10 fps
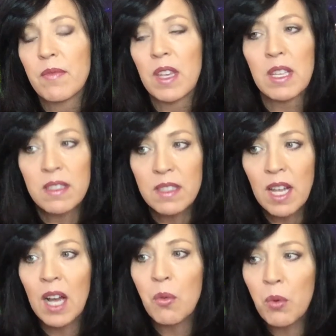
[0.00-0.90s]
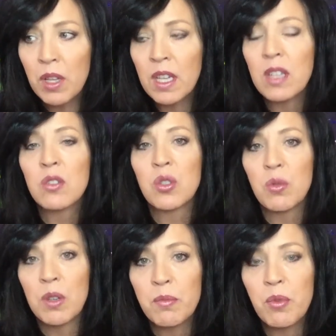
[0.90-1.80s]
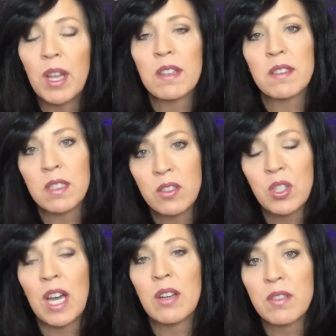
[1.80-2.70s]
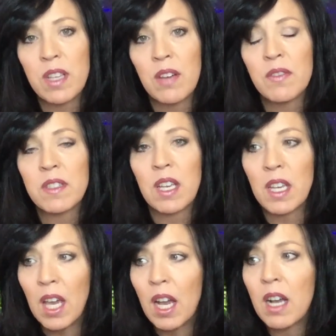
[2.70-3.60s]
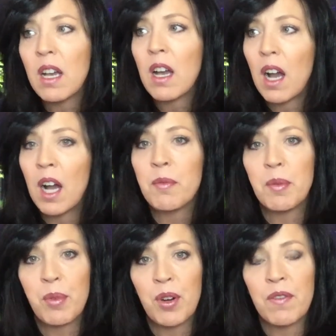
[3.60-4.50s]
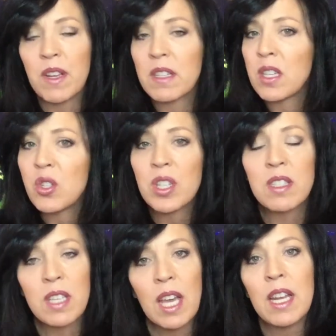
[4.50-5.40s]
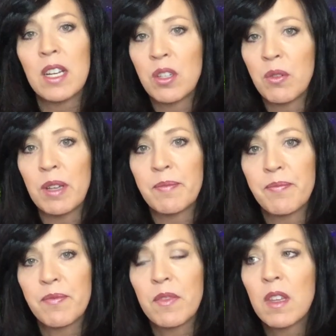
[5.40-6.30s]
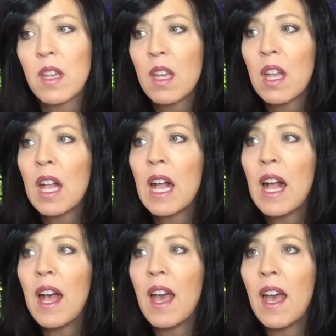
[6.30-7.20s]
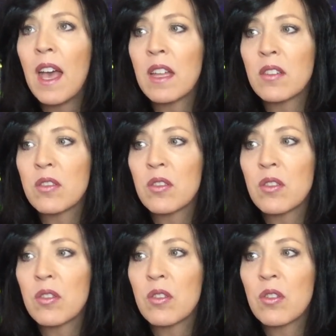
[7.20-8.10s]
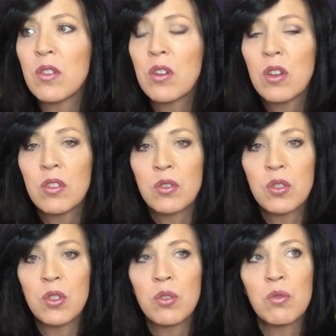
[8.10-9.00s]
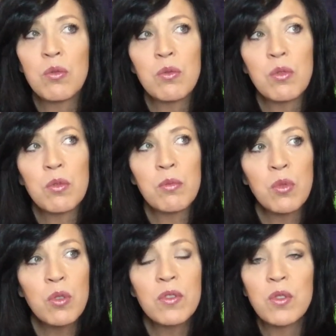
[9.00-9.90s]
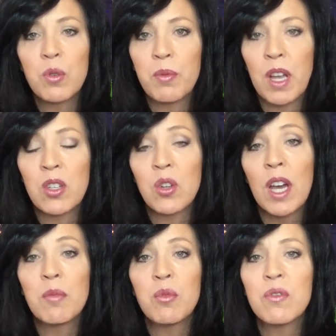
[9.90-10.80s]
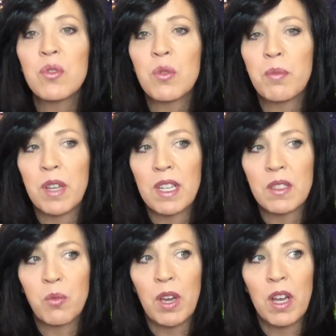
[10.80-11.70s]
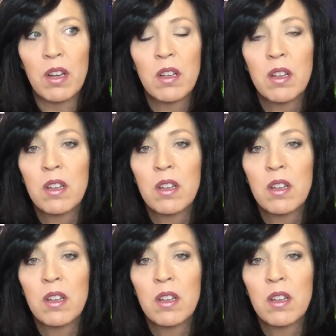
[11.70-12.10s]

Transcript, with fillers: He is not willing to embrace his shadow self and say, Yeah, I'm imperfect. He just cannot do it. And to move to a place try to move to a place where